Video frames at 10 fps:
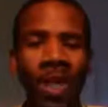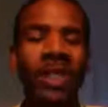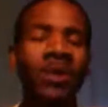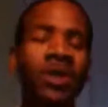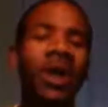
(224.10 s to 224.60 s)

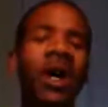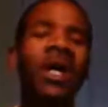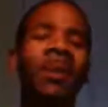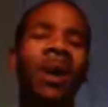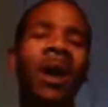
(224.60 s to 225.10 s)
she was
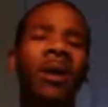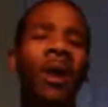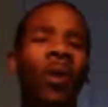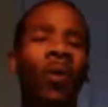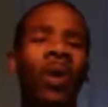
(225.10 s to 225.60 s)
talking
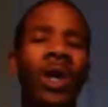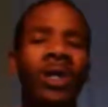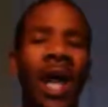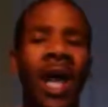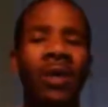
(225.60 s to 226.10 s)
about
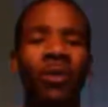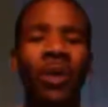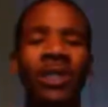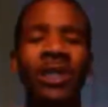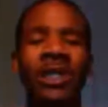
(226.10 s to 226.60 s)

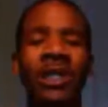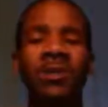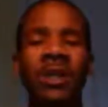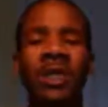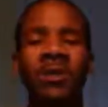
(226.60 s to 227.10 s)
what she
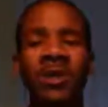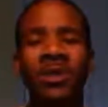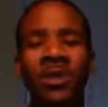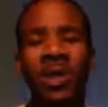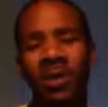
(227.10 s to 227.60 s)
been
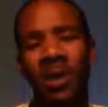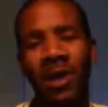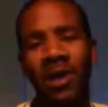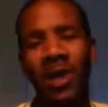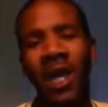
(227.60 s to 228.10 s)
doing in
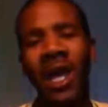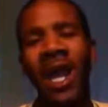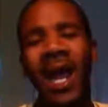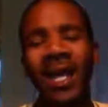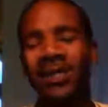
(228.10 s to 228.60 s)
America, and
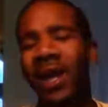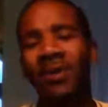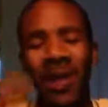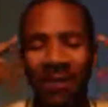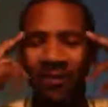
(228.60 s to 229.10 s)
I asked.
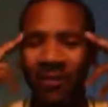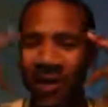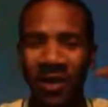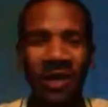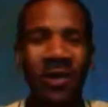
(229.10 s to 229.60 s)
I'm
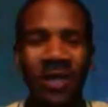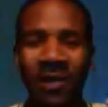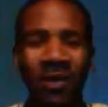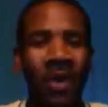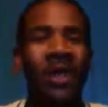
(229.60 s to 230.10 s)
very
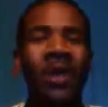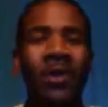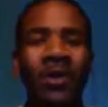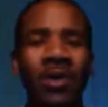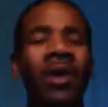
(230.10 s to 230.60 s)
inquisitive. I want to know
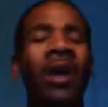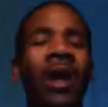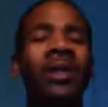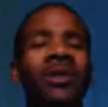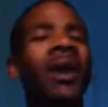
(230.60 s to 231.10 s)
what's going
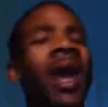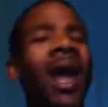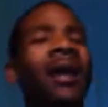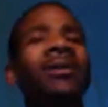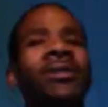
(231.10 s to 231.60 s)
on. So I
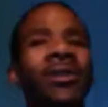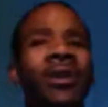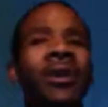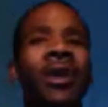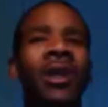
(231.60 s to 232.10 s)
asked
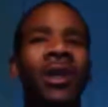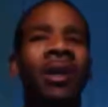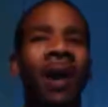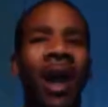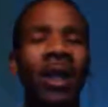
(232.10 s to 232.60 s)
her,
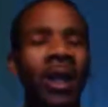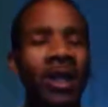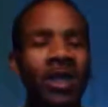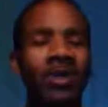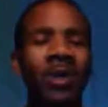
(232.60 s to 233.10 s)
about how
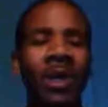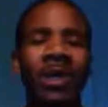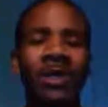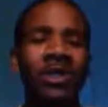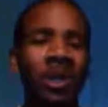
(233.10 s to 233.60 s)
long she'd been
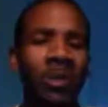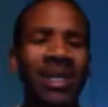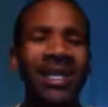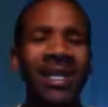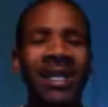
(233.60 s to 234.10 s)
here. She told
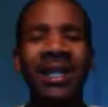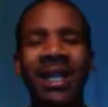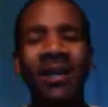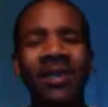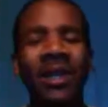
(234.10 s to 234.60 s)
me 10,
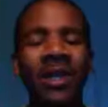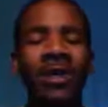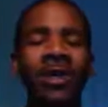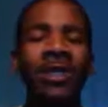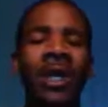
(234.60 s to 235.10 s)
11
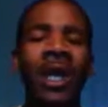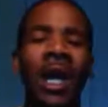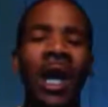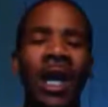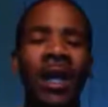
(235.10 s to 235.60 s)
years,
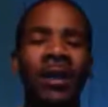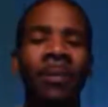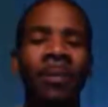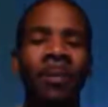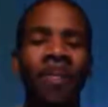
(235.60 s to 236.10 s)

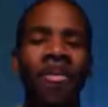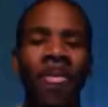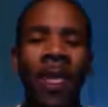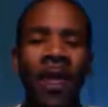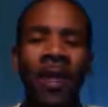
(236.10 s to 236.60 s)
and
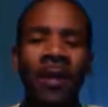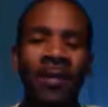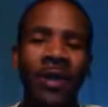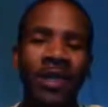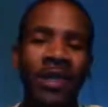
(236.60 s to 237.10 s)

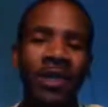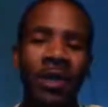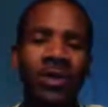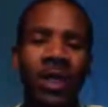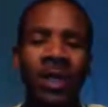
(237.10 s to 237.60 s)
then she
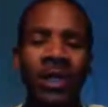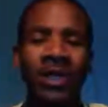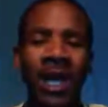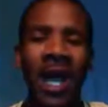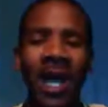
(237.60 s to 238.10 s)
goes on
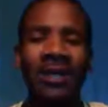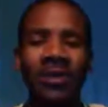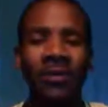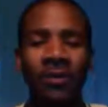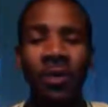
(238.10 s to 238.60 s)
this. I
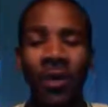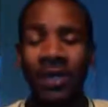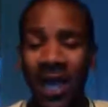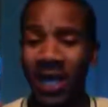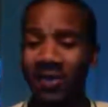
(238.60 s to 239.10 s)
asked her, of
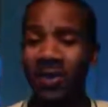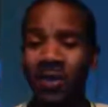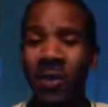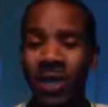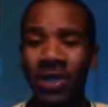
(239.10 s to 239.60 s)
course, I asked her this
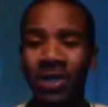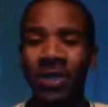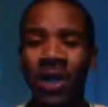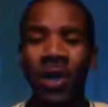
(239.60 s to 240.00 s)
question: